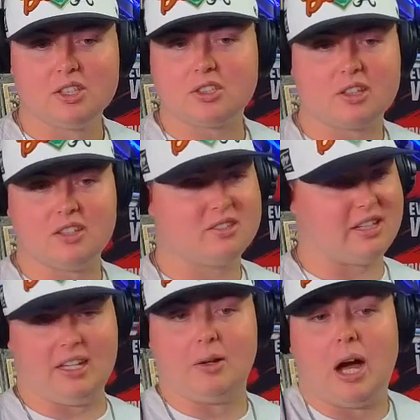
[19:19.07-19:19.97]
Just because
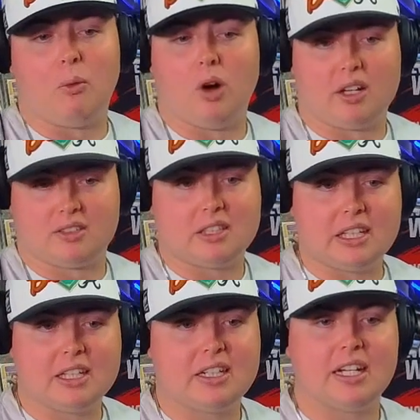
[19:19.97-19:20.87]
I want to
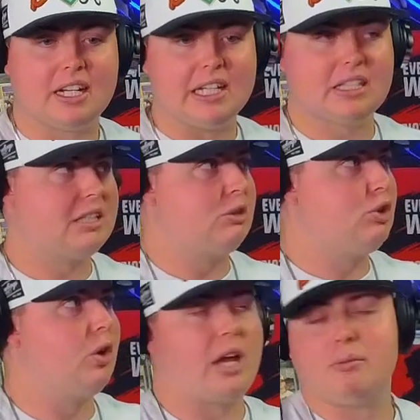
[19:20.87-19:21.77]
see it, and it
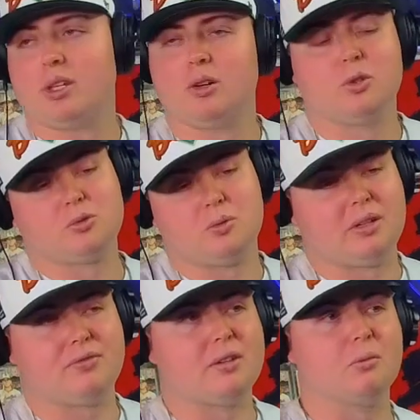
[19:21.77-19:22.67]
Happy Gilmore is one of
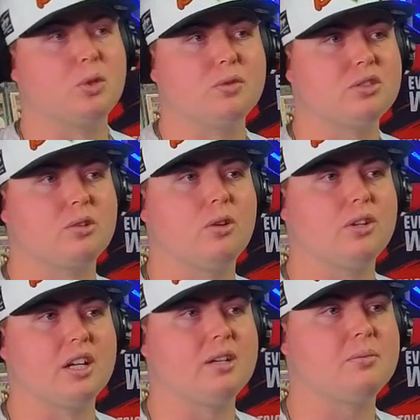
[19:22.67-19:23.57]
my favorite movies
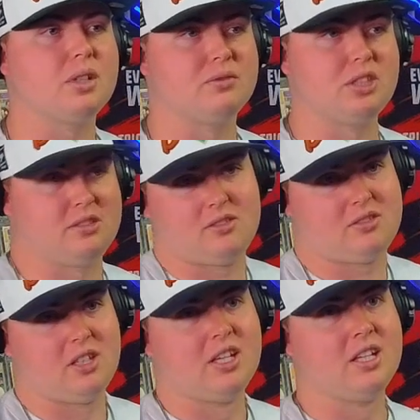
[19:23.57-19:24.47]
growing up. Of
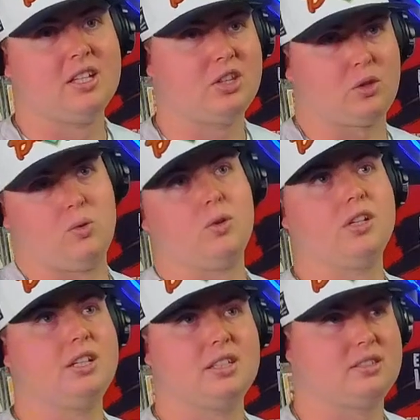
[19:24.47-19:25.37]
just the
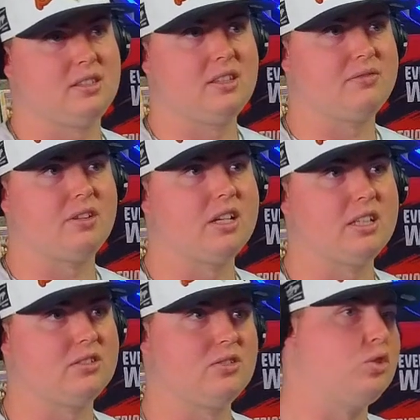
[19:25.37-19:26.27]
corniness and the
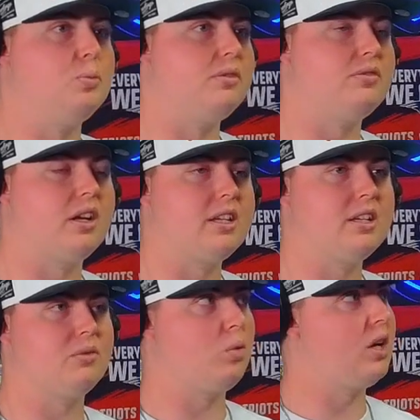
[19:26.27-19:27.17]
funny, stupid
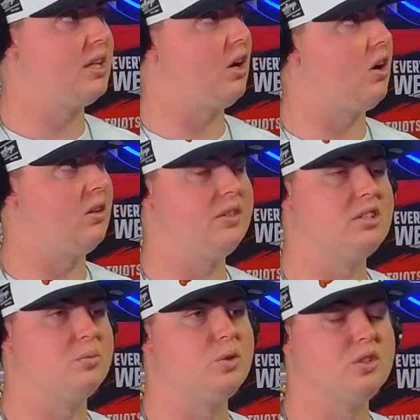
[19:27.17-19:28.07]
funny of what all of
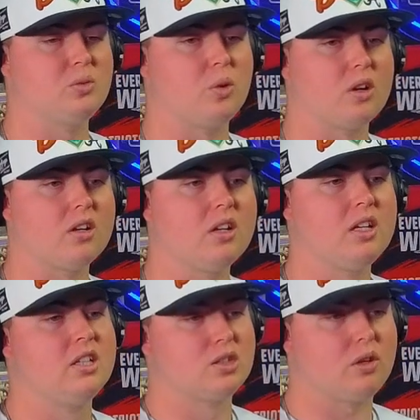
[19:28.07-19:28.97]
his movies were.
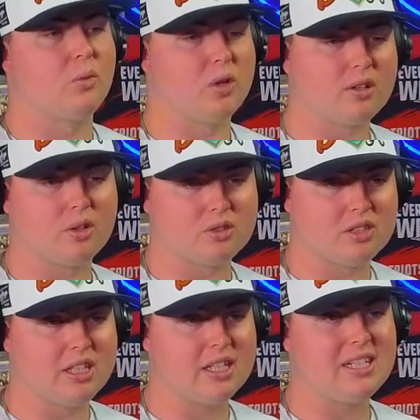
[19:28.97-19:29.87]
So I will go
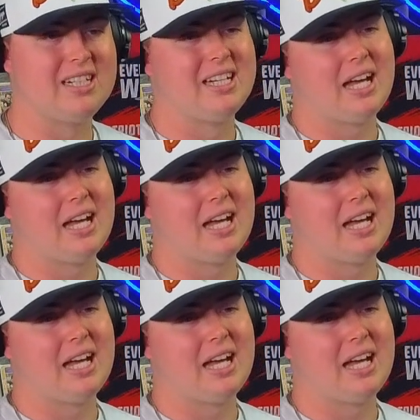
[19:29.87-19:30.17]
see it.